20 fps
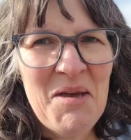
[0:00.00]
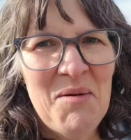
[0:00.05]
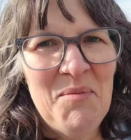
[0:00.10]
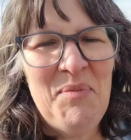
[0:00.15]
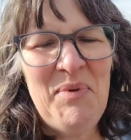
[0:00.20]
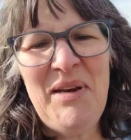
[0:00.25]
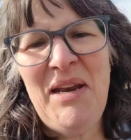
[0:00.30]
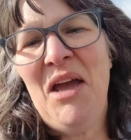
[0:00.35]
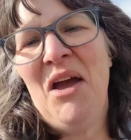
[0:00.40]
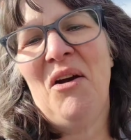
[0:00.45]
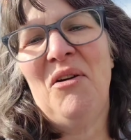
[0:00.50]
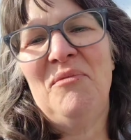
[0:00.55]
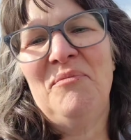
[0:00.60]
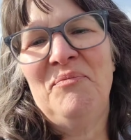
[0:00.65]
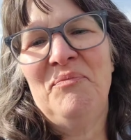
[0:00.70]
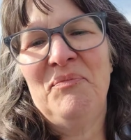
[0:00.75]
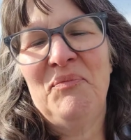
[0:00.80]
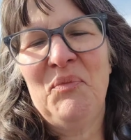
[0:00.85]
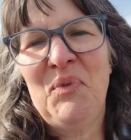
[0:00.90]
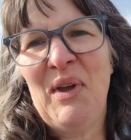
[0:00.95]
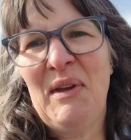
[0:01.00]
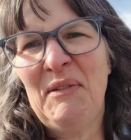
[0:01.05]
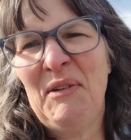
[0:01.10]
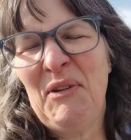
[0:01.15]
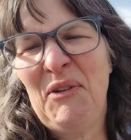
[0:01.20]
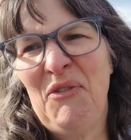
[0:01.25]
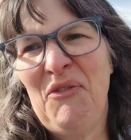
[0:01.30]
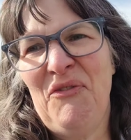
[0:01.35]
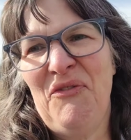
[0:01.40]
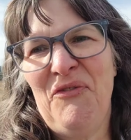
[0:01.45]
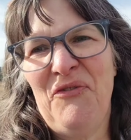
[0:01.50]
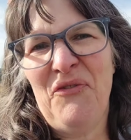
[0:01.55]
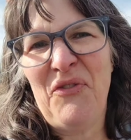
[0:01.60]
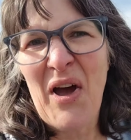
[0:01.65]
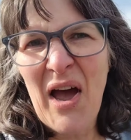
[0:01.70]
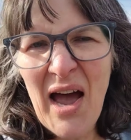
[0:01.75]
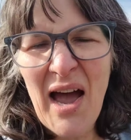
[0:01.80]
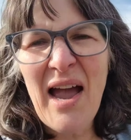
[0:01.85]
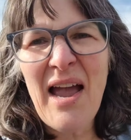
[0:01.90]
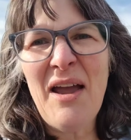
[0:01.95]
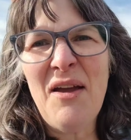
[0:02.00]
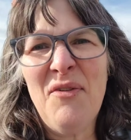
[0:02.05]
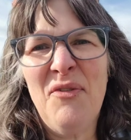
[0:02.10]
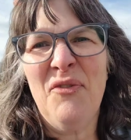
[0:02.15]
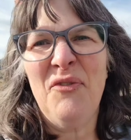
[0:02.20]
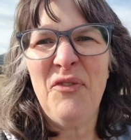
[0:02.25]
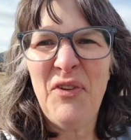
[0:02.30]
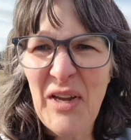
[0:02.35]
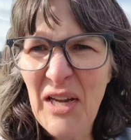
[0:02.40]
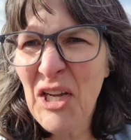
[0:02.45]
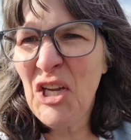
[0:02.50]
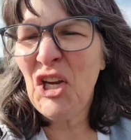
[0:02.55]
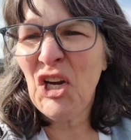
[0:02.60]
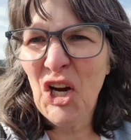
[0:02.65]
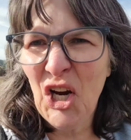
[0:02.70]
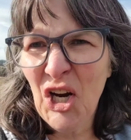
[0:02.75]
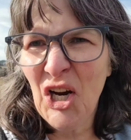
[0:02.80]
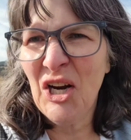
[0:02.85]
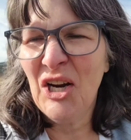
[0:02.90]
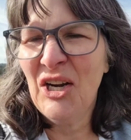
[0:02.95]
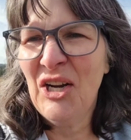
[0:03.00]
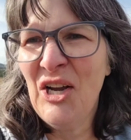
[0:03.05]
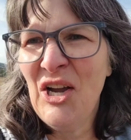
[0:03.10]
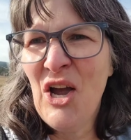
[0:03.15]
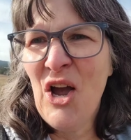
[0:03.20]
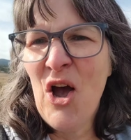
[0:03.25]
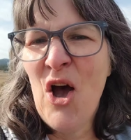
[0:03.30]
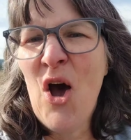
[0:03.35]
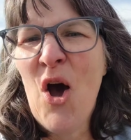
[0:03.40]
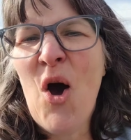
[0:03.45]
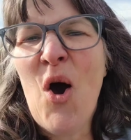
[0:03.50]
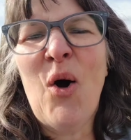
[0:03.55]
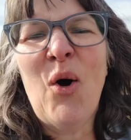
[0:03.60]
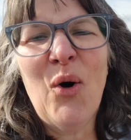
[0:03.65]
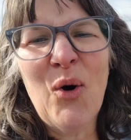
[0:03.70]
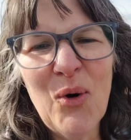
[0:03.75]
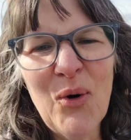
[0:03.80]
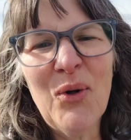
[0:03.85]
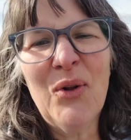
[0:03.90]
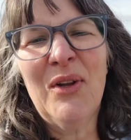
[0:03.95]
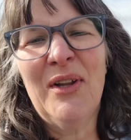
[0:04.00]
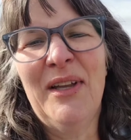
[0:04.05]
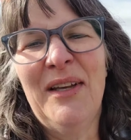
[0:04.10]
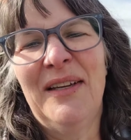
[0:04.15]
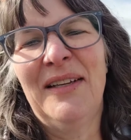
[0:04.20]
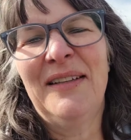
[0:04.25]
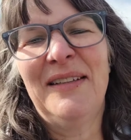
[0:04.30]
But no, we have a 5-figure hole